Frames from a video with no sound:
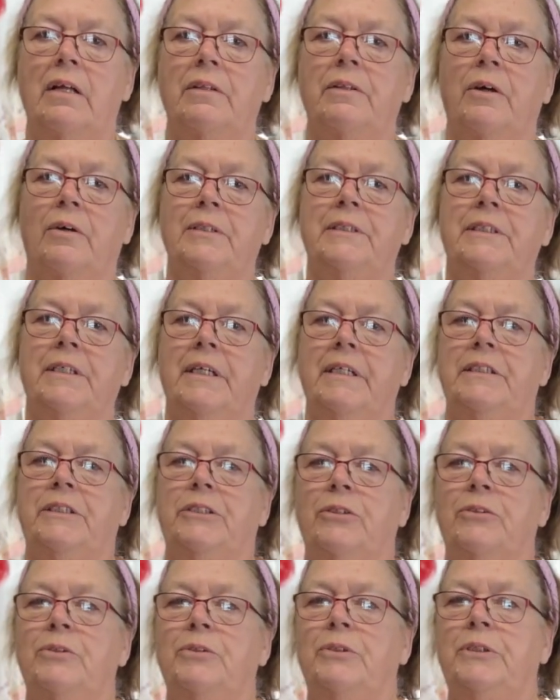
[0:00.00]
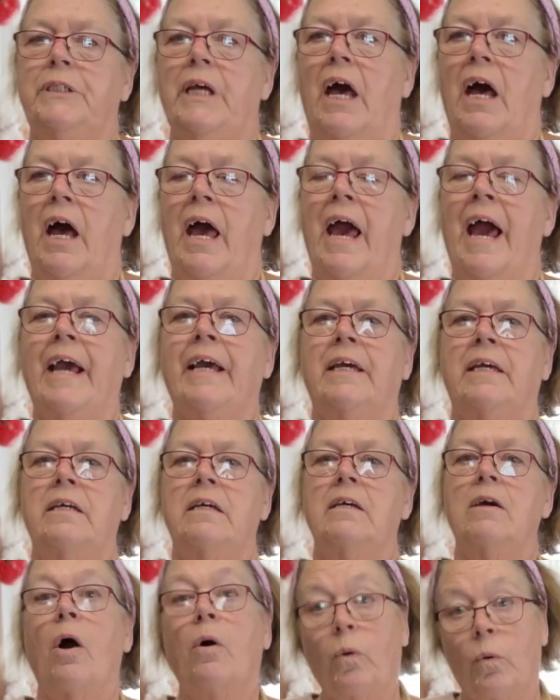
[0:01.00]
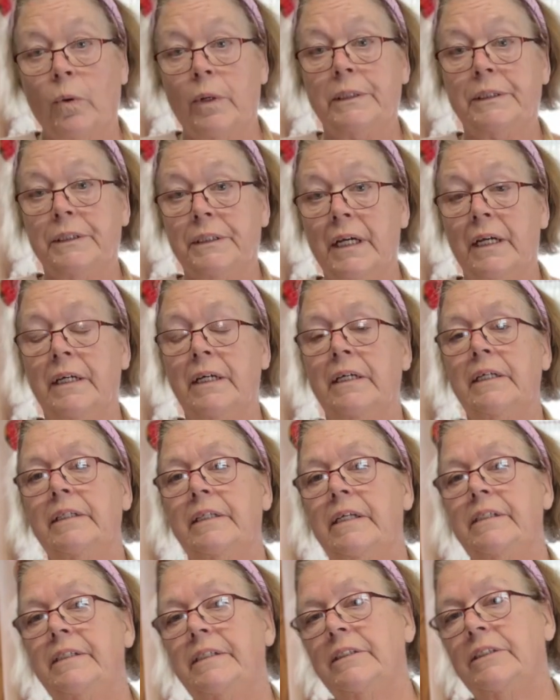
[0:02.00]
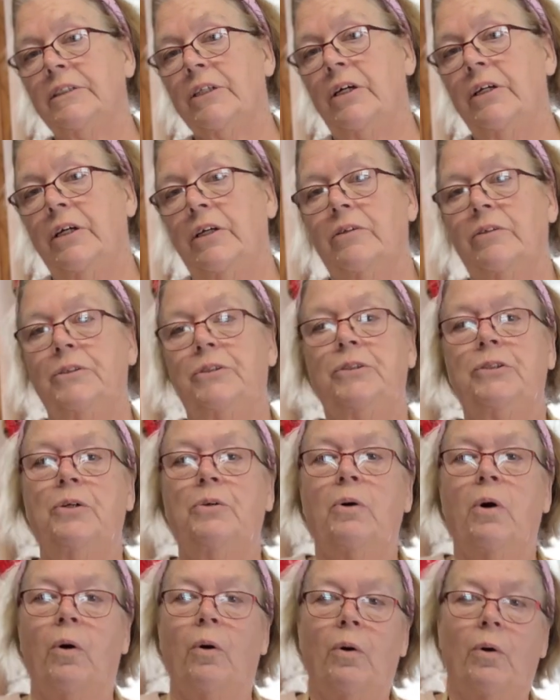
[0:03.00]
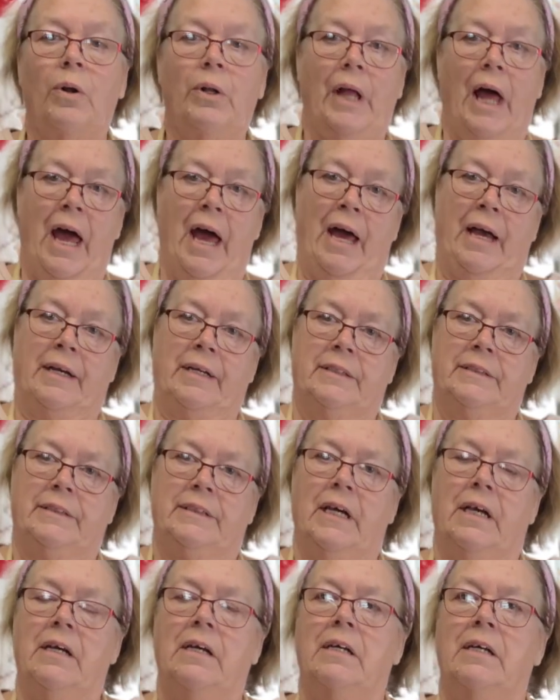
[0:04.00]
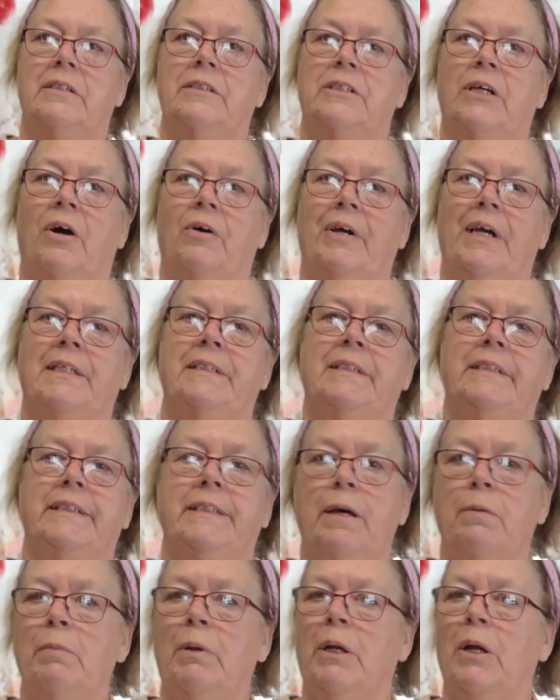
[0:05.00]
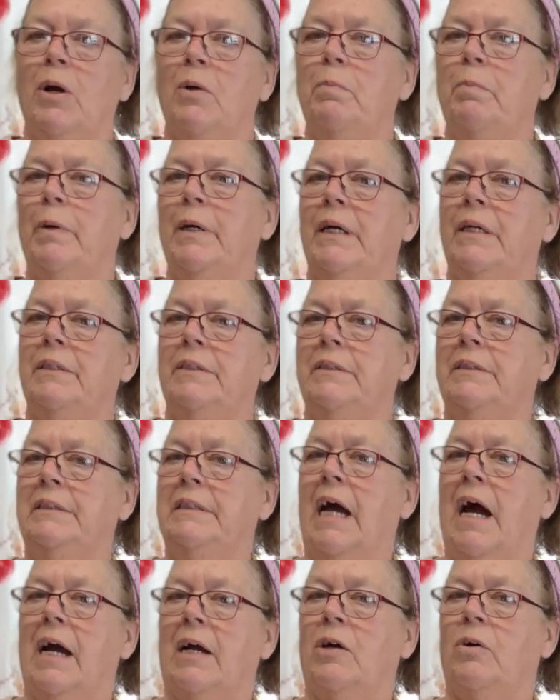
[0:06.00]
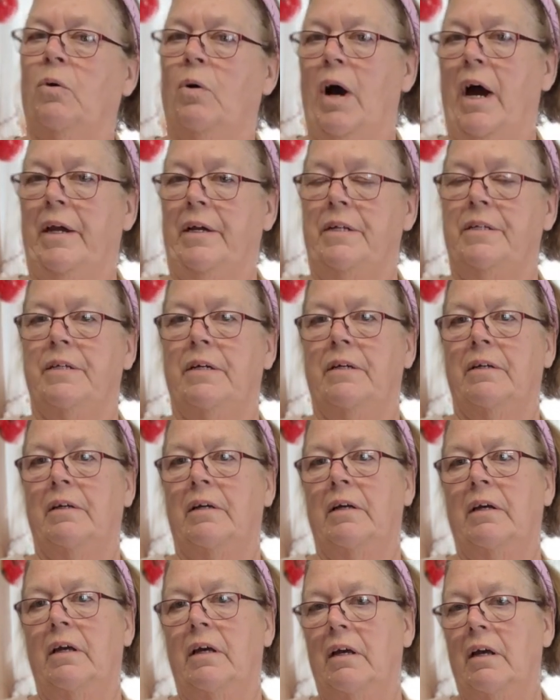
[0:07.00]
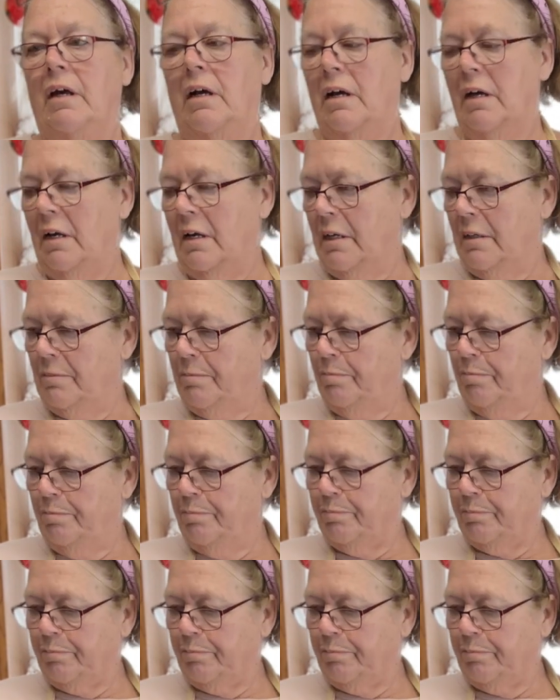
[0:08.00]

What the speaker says: Those things use egg yolks. This is going to use 2 whole eggs. So it's similar, but not quite. Um,